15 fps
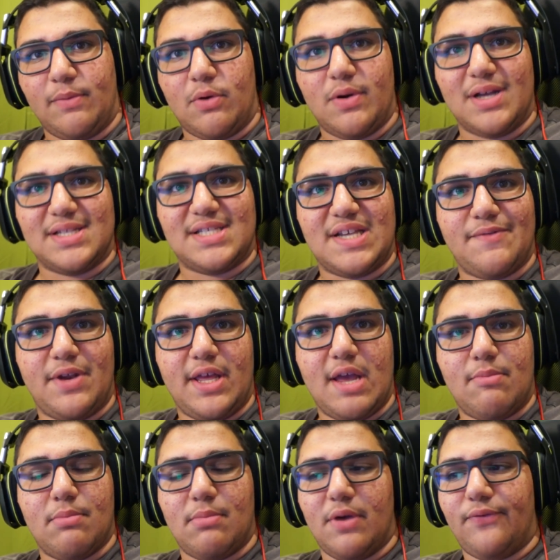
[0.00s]
I'm going at 7
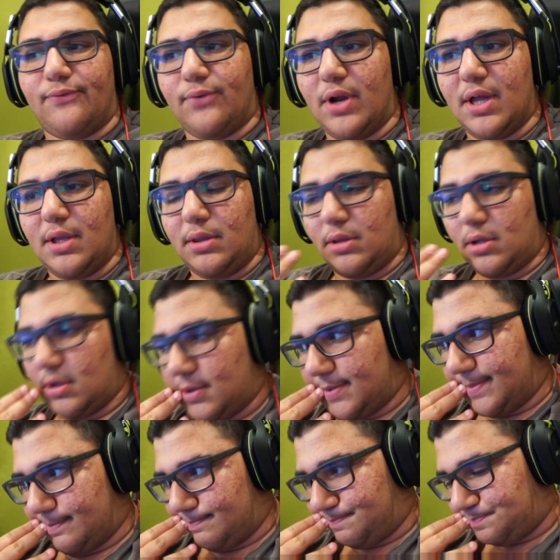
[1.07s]
a.m. with my friend.
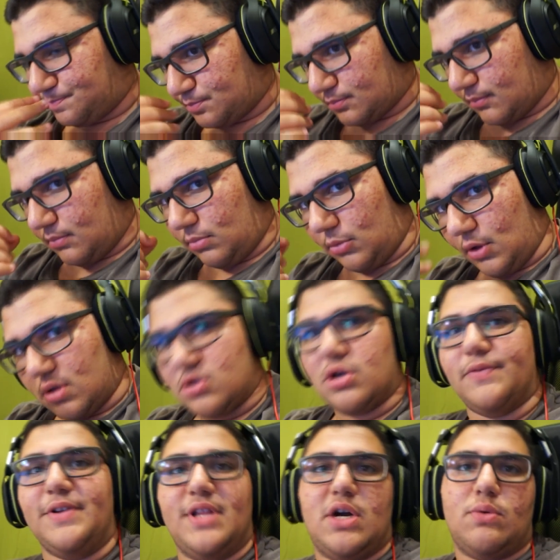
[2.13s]
Um, so
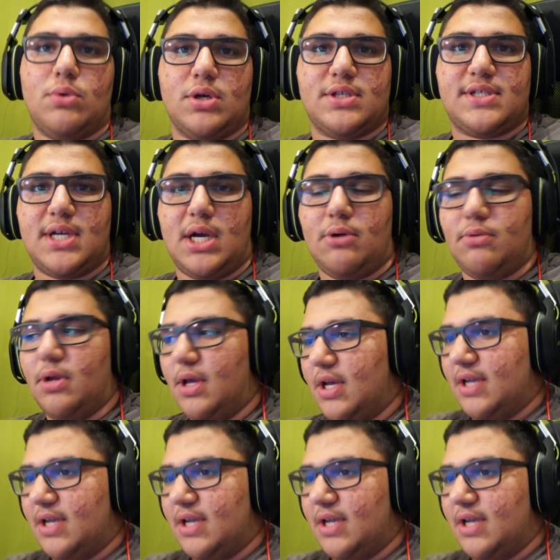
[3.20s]
hopefully that works out.